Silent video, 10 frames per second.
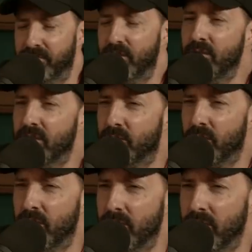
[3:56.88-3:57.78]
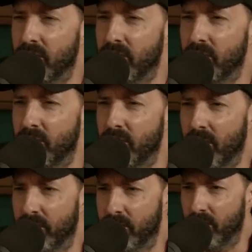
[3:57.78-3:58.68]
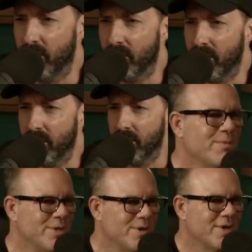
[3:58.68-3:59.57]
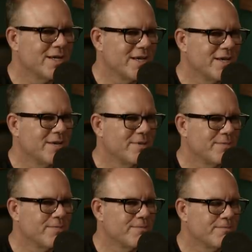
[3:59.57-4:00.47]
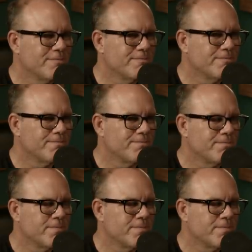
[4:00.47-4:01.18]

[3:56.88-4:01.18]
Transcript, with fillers: You did. Were you in? You you came from New York. I right? came from New York. Yeah. So how many years were you there?